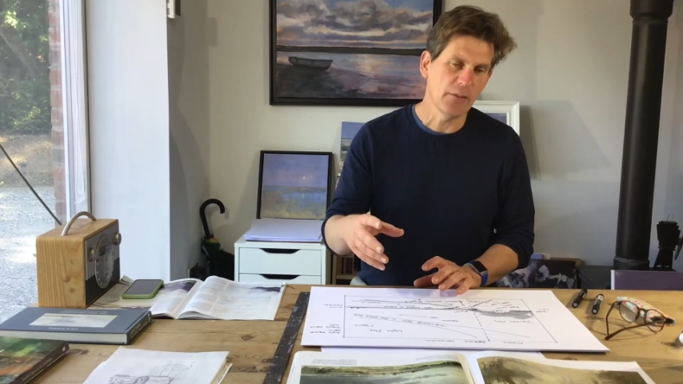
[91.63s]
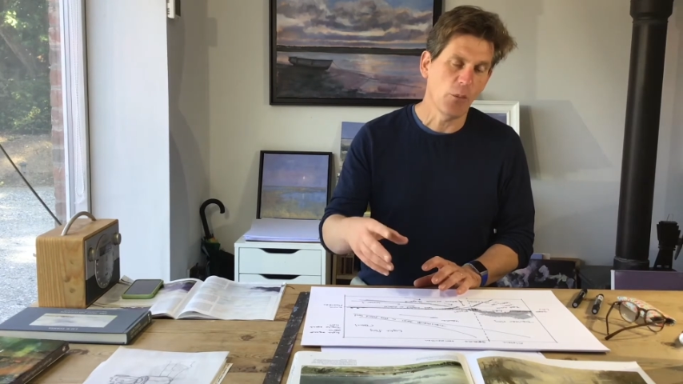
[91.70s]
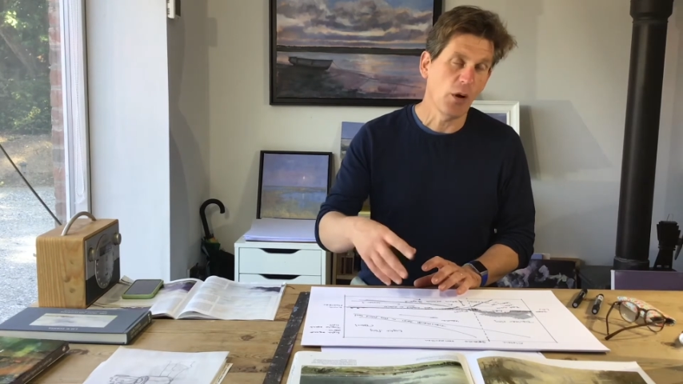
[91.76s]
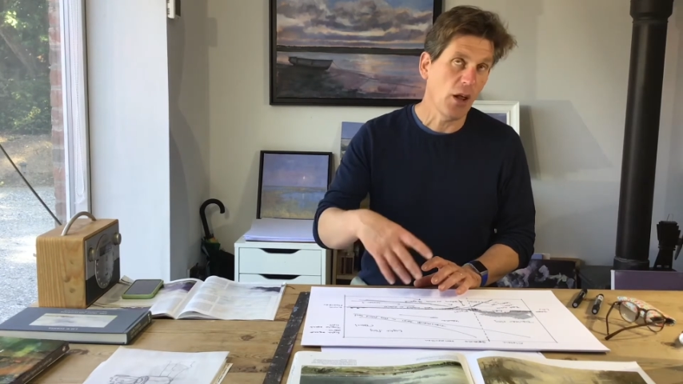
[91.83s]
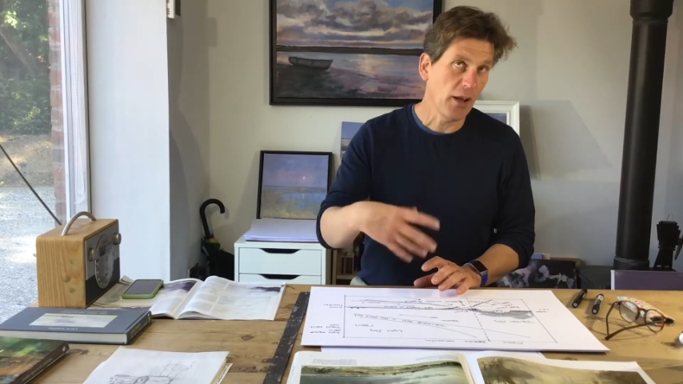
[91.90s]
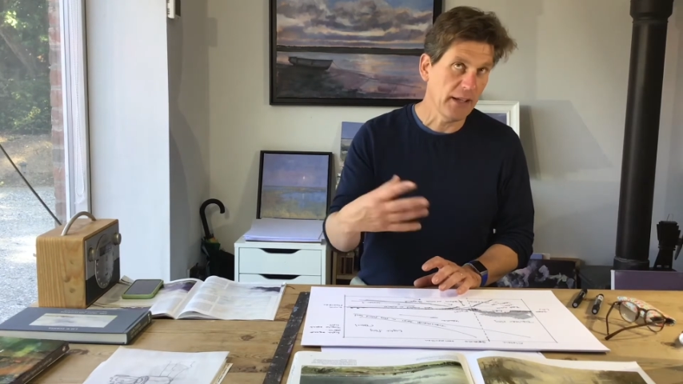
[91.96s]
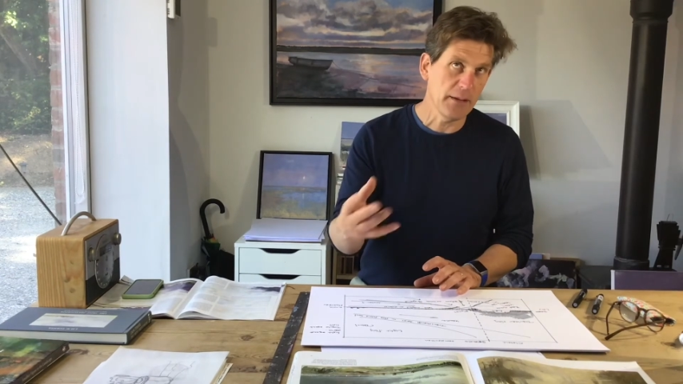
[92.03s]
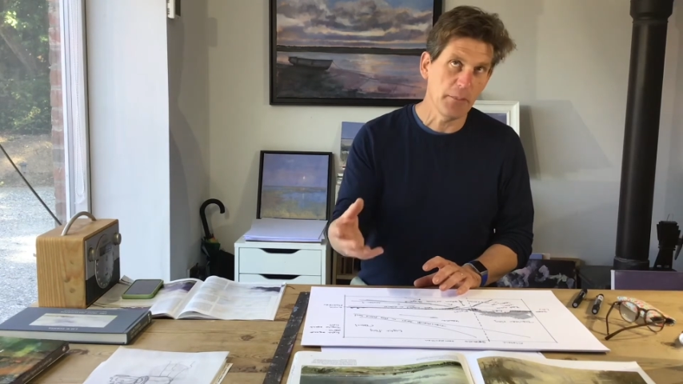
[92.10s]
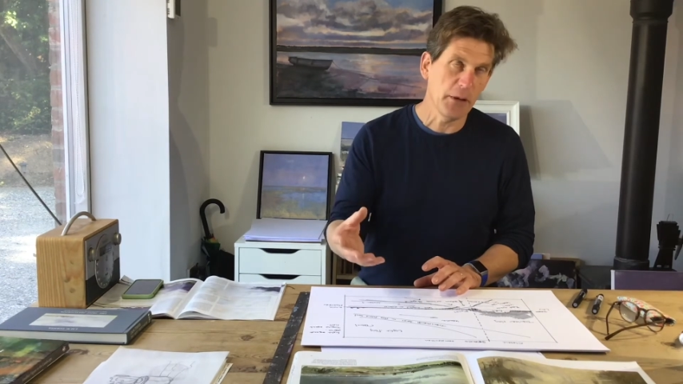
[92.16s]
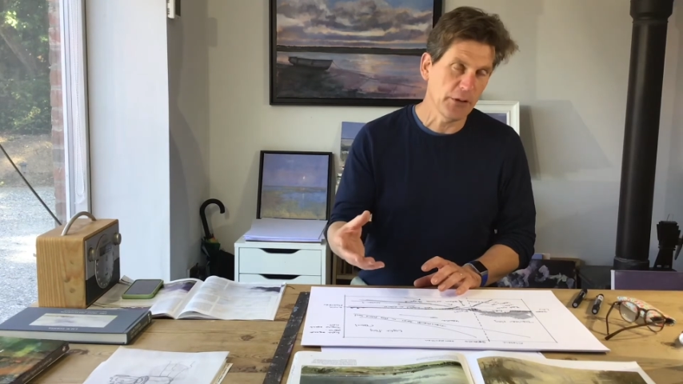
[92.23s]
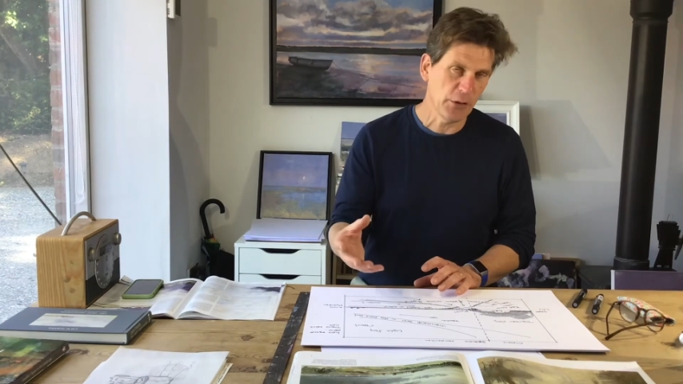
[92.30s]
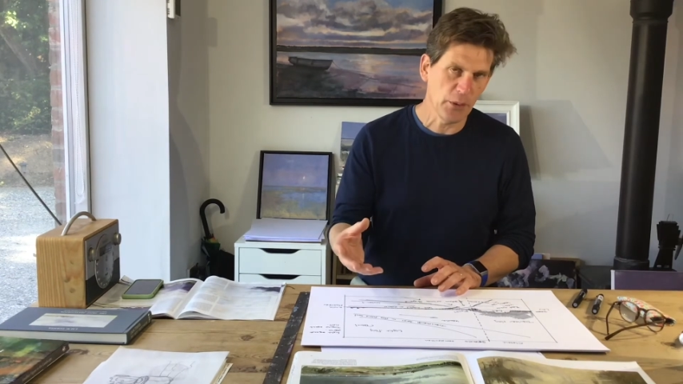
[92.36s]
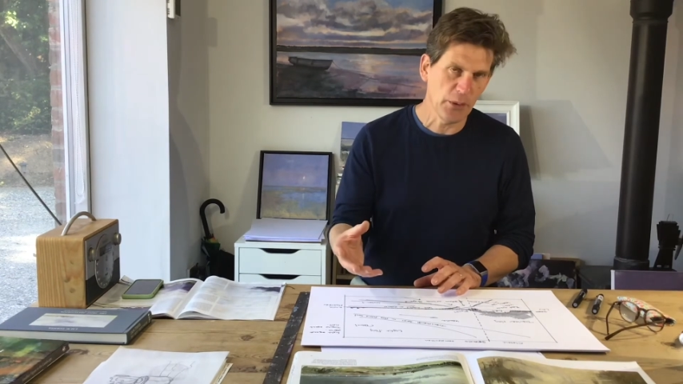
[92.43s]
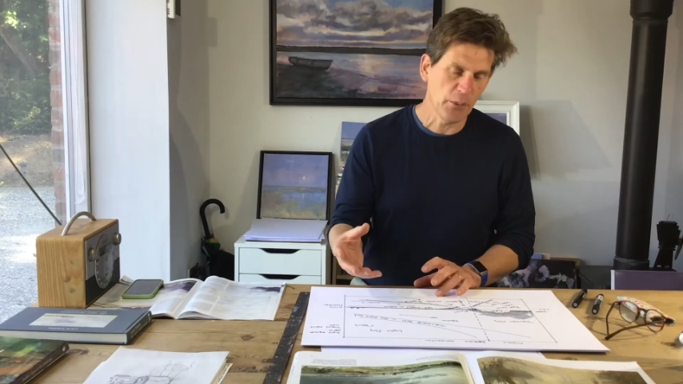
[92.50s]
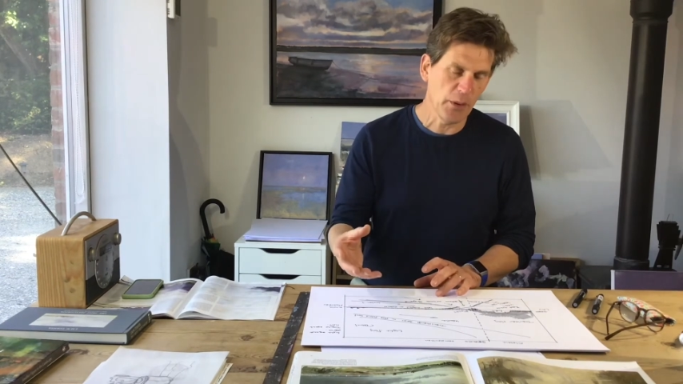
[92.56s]
Well, I'll email
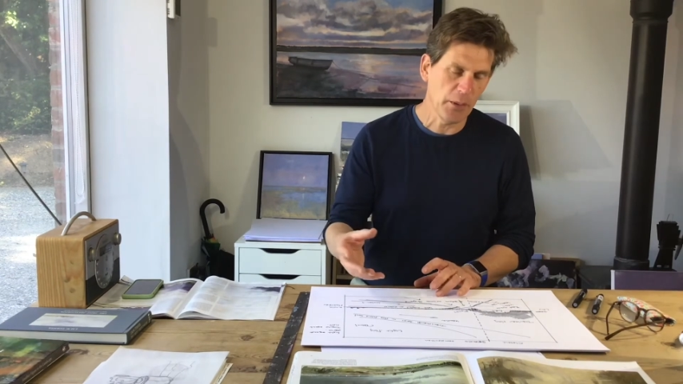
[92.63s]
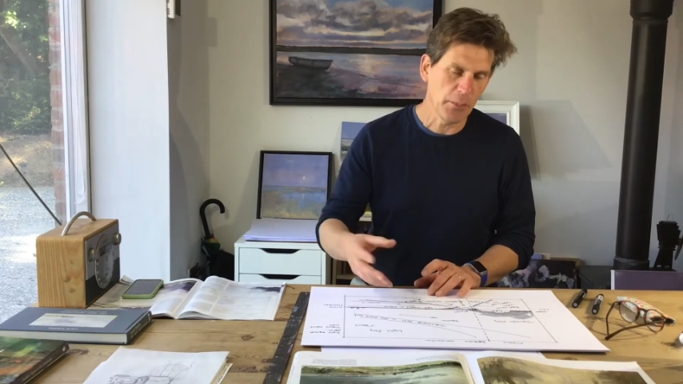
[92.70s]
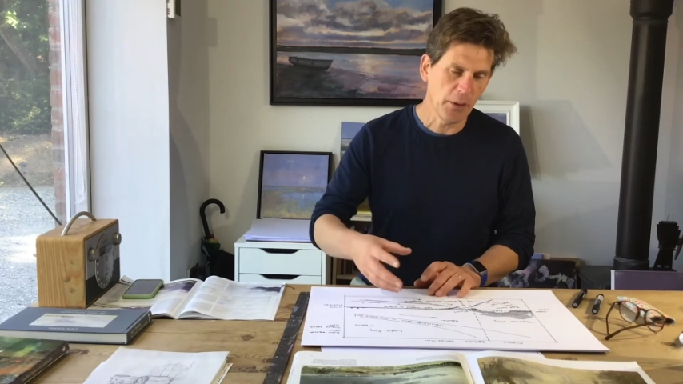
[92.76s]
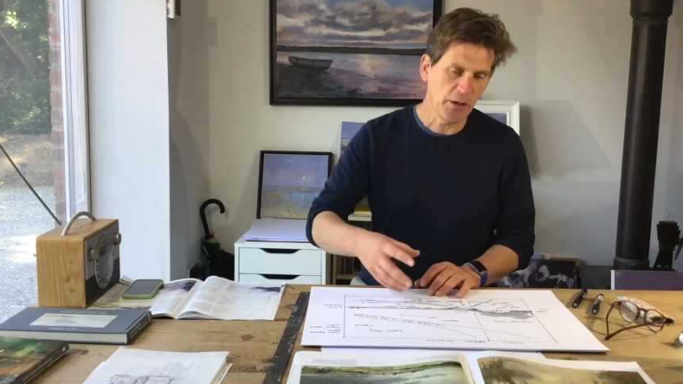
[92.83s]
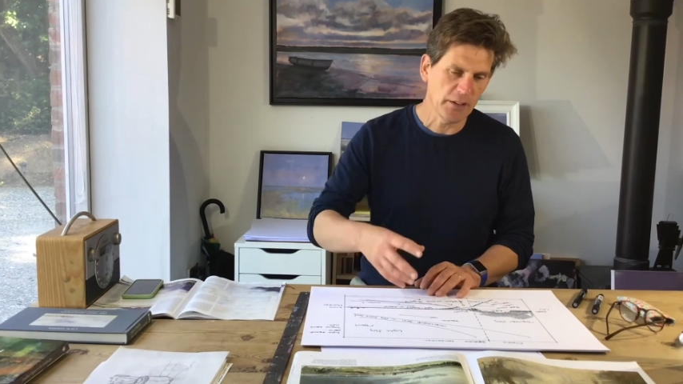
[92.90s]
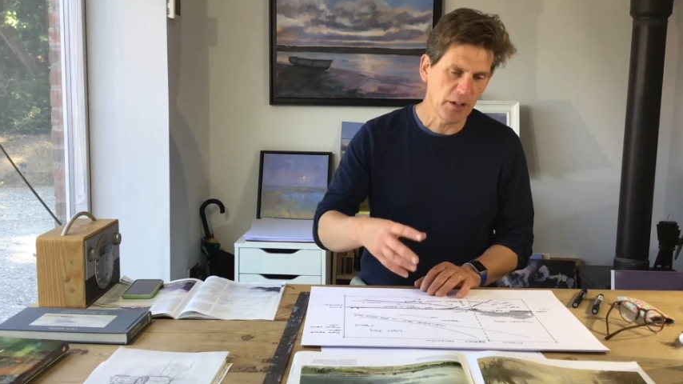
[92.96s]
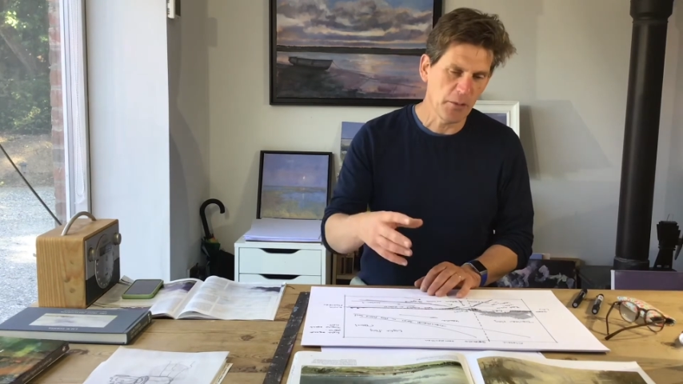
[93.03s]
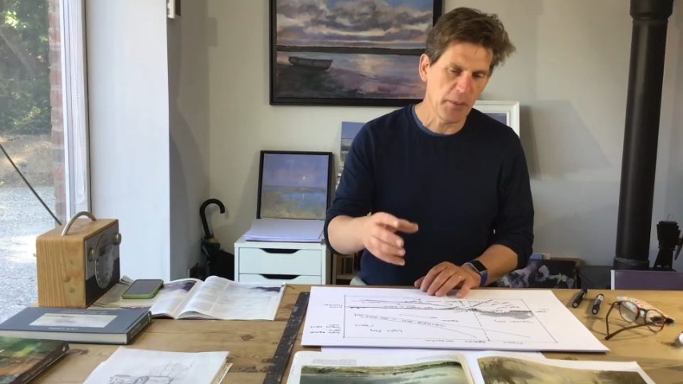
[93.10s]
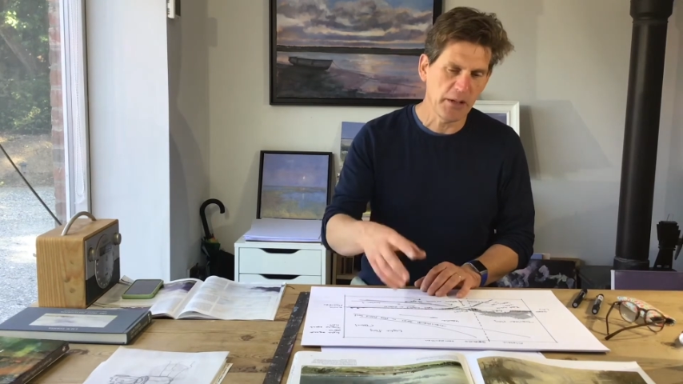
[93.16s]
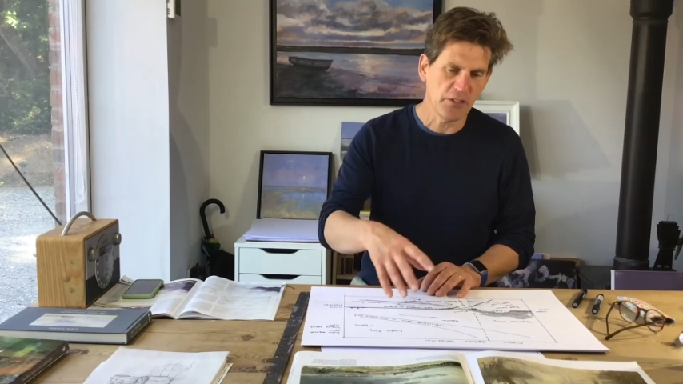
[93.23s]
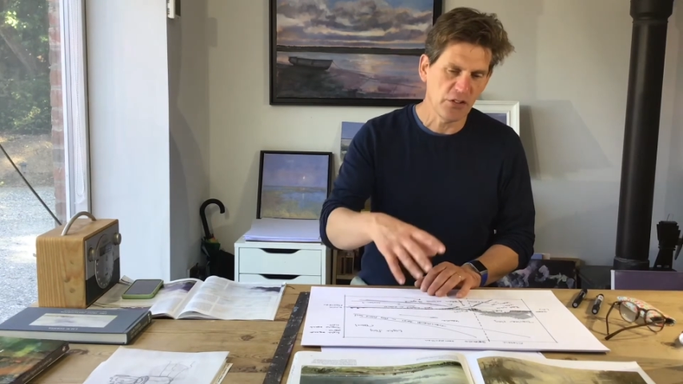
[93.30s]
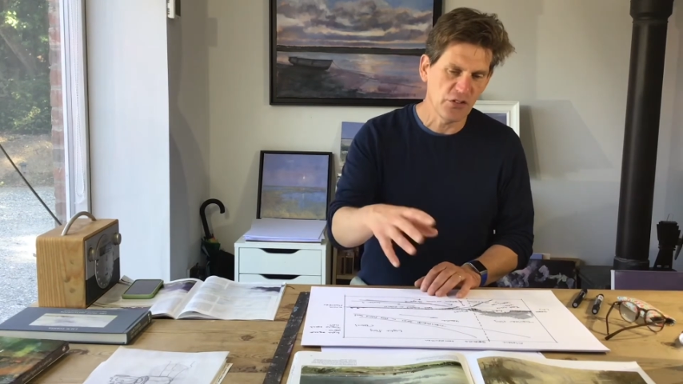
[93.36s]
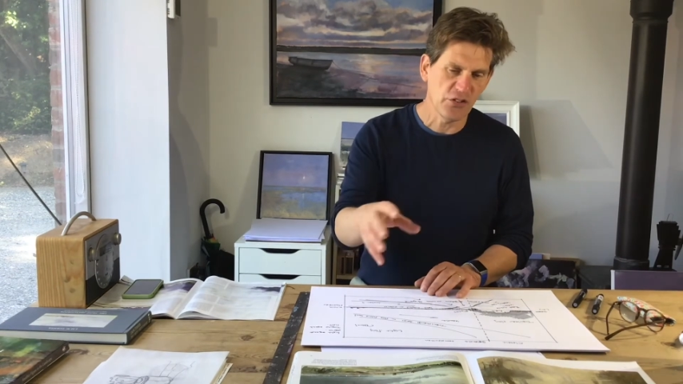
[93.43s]
you anyway, but I'll go back to